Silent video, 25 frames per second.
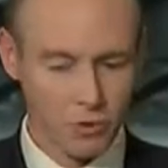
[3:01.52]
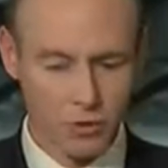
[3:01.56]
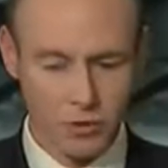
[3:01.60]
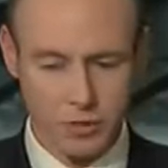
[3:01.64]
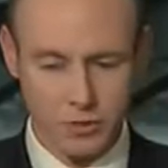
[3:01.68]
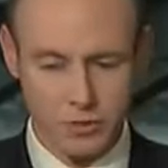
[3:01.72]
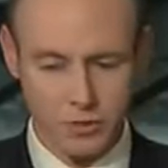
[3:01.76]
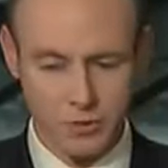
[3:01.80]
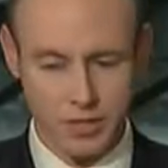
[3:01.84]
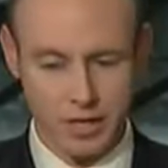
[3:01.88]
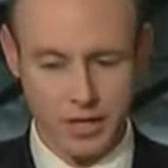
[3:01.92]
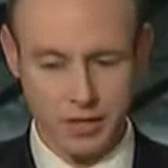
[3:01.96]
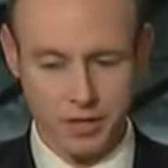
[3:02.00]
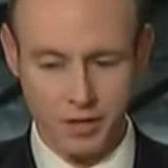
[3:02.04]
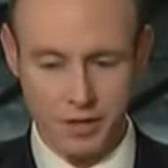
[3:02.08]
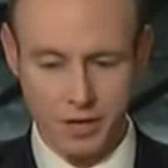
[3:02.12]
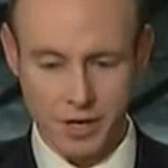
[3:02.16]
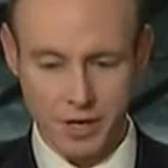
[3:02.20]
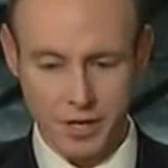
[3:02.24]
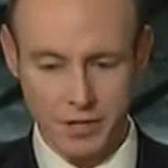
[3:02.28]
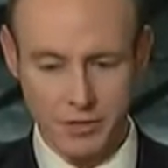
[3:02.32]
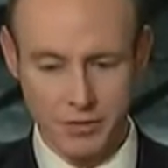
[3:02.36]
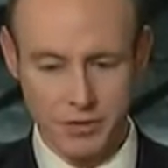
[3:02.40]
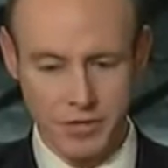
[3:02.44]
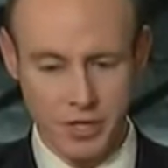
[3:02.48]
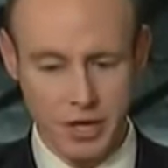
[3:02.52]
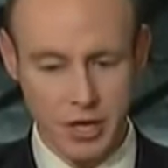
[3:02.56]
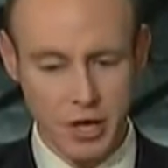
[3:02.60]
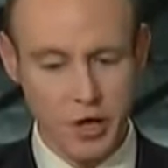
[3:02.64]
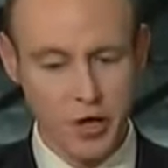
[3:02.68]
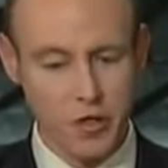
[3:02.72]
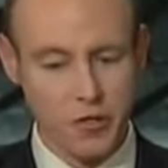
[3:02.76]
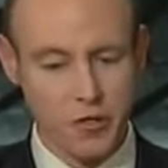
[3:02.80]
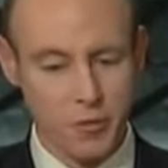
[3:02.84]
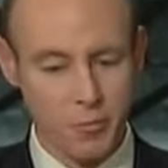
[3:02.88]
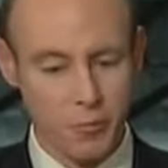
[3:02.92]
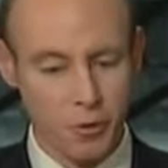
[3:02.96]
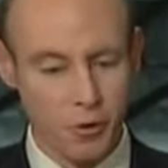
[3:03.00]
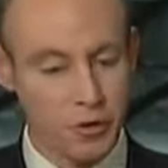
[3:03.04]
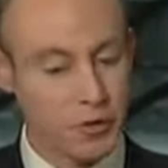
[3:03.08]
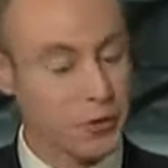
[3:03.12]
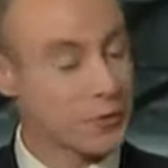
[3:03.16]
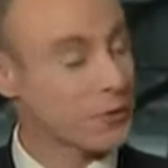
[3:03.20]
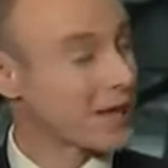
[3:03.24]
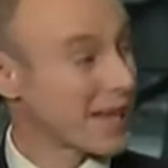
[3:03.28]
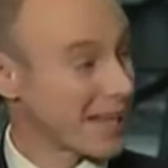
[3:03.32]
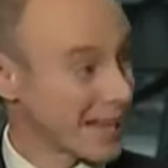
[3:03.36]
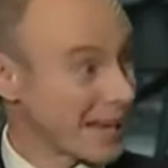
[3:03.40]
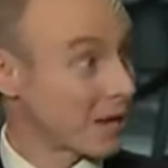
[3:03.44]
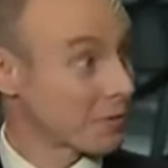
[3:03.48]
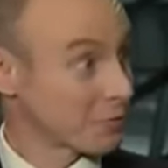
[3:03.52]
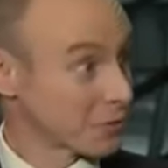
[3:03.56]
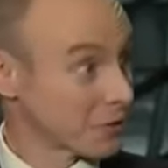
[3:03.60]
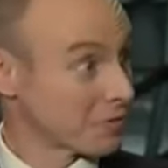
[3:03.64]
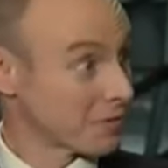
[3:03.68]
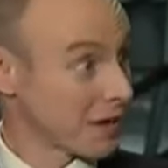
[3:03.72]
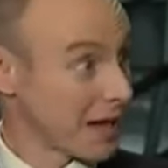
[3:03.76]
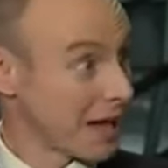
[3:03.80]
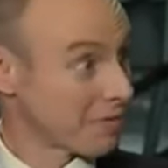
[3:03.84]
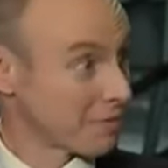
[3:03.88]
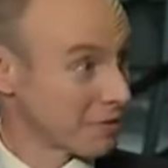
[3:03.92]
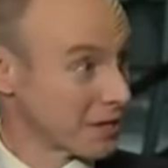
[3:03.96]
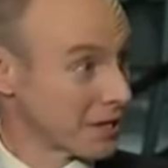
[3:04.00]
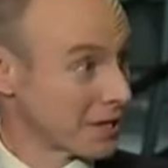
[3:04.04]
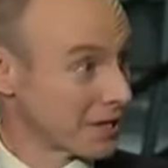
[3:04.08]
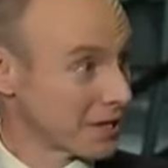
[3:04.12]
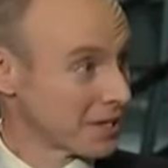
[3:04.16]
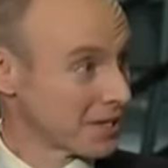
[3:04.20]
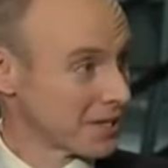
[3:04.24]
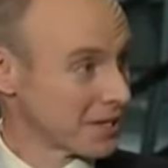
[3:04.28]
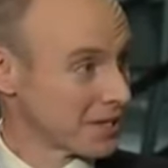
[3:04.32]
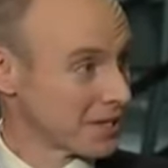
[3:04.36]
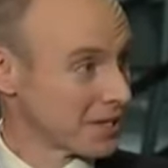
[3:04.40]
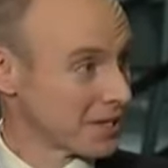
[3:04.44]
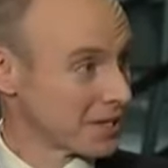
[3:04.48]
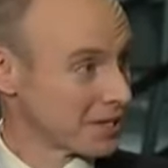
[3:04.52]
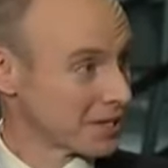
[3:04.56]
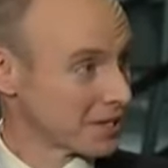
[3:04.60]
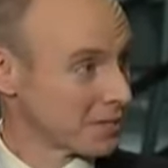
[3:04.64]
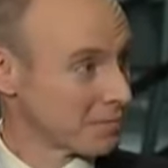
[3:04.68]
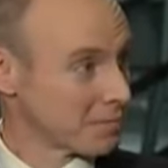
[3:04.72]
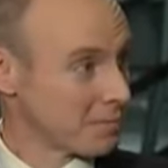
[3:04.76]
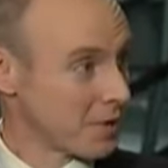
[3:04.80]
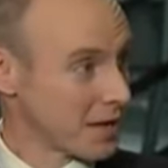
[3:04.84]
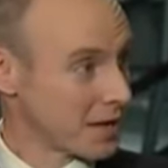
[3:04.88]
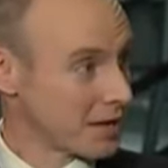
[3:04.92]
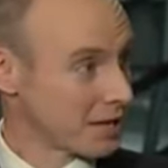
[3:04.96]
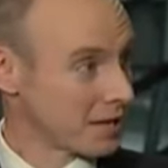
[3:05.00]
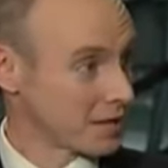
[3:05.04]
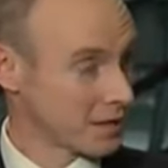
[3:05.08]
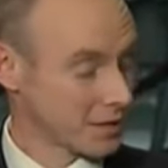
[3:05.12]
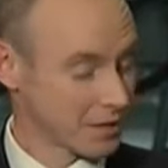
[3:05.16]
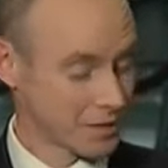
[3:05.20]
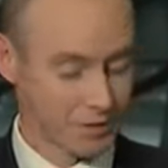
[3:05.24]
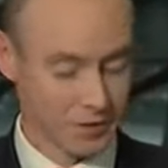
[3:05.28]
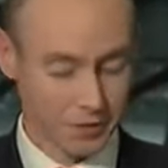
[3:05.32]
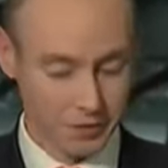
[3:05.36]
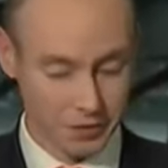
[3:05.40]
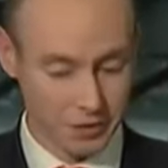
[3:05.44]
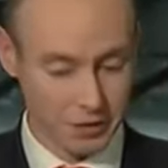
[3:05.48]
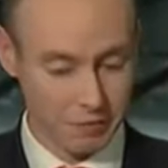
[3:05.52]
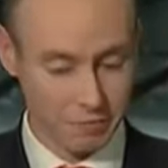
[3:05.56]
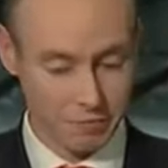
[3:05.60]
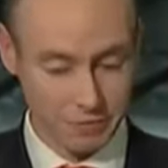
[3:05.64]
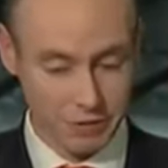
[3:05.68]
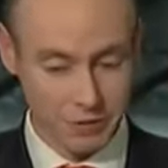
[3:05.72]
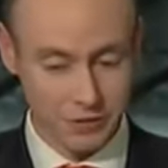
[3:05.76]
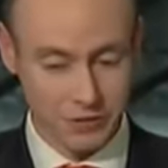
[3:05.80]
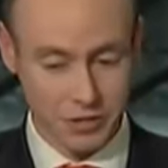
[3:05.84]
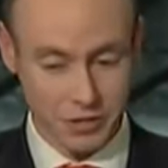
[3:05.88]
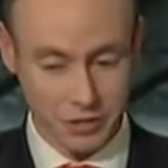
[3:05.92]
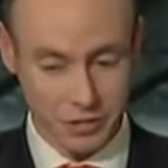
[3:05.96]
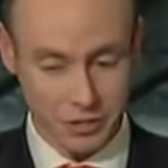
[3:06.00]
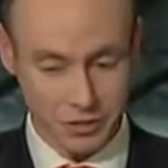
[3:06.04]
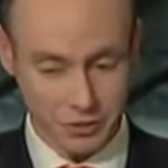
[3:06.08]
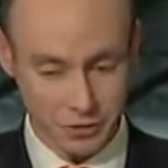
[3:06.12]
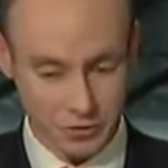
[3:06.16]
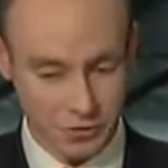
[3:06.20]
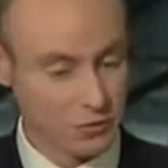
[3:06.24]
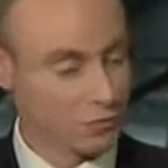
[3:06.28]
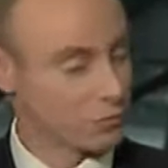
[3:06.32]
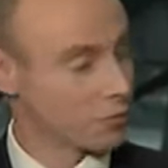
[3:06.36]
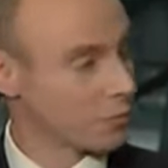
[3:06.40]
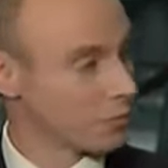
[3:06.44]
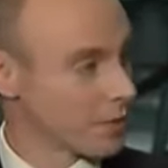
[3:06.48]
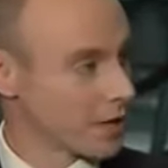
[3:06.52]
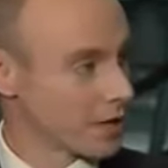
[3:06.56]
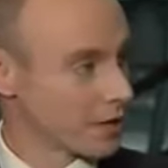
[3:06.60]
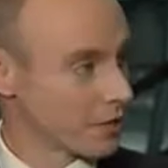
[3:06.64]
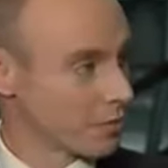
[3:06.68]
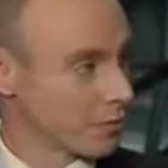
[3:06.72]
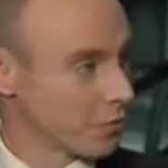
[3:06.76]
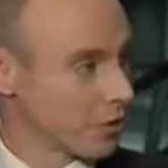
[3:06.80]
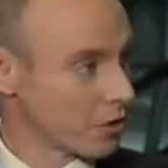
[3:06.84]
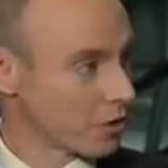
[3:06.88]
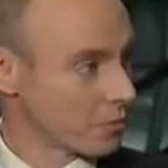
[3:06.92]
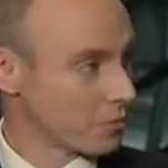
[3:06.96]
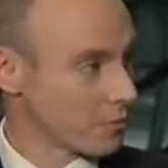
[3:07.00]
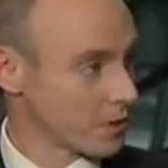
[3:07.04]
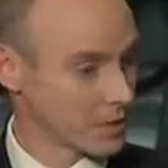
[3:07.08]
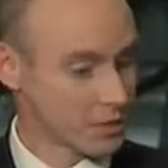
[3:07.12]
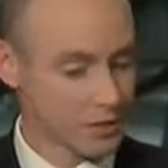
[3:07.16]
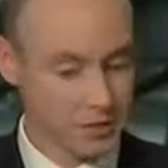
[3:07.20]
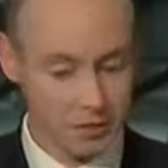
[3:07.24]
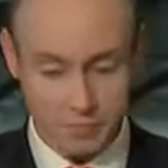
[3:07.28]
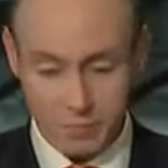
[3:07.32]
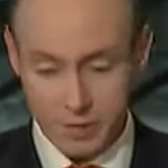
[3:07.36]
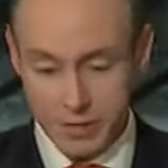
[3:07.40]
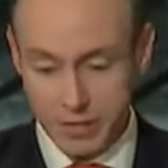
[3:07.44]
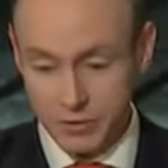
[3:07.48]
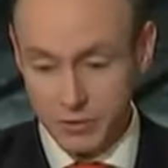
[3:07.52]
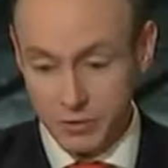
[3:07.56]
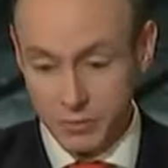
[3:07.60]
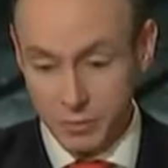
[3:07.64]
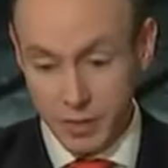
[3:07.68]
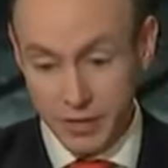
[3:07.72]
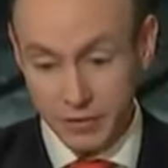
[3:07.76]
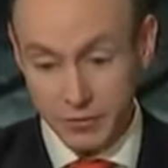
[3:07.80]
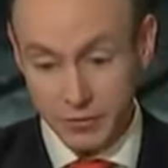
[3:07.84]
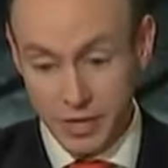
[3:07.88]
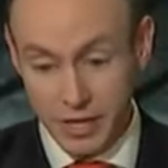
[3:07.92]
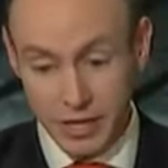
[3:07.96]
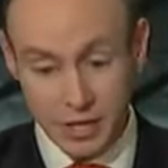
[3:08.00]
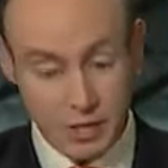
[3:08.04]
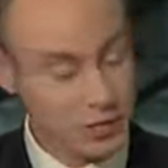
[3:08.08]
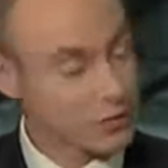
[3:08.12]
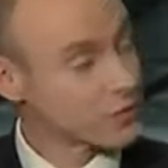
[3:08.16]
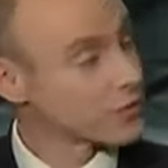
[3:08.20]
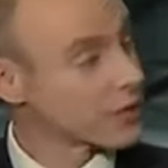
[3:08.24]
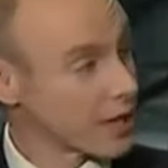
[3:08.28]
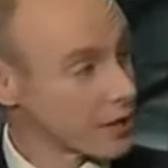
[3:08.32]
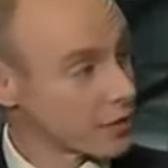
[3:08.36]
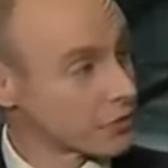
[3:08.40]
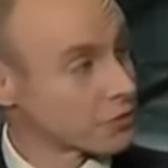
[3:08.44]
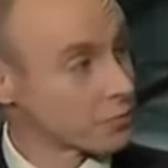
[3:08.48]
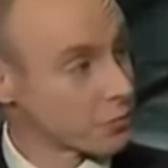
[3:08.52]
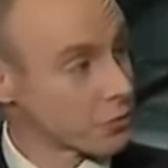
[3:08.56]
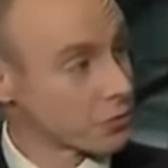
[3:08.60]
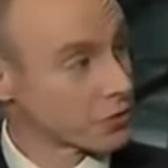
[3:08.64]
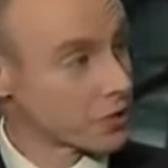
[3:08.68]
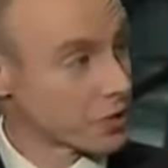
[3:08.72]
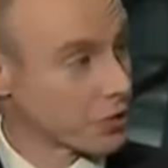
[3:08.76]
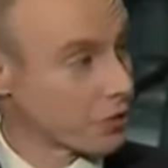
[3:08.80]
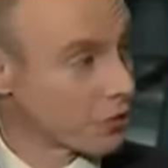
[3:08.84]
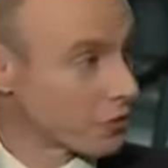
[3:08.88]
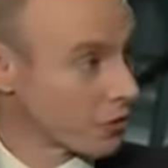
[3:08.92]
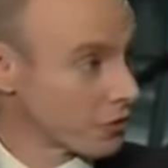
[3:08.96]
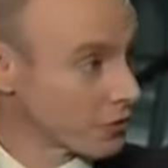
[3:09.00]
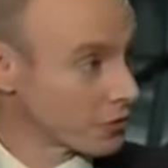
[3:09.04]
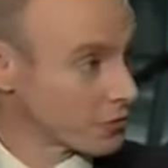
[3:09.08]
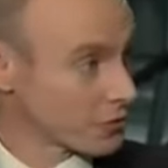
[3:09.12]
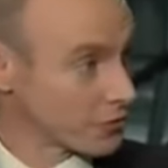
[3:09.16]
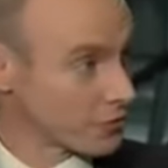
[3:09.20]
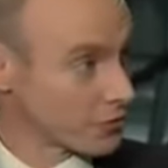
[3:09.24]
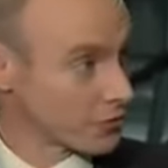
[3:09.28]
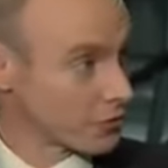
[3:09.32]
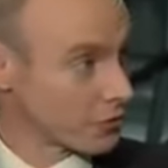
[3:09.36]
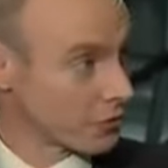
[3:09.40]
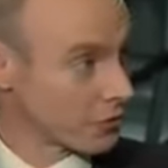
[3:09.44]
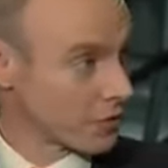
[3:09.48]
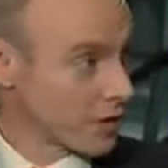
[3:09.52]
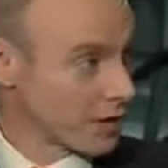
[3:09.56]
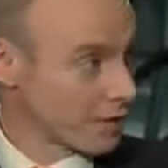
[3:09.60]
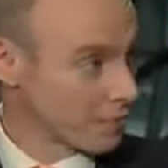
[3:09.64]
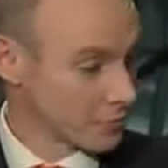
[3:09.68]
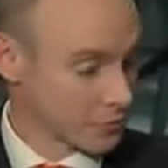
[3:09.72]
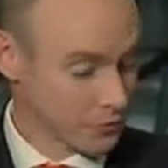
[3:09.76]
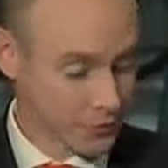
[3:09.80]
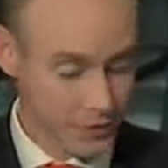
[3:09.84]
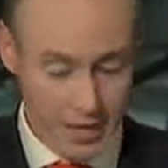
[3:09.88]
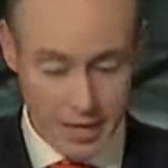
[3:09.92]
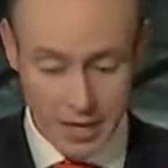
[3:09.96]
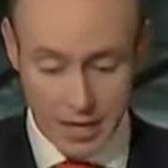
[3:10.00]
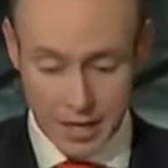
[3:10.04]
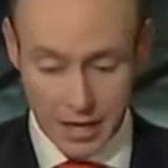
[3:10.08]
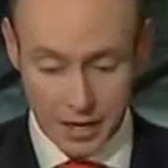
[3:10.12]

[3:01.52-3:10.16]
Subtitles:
you standardize, the more you get out of having to make the tough decisions that will make you more competitive, because you're basically just exporting your costs to your rivals.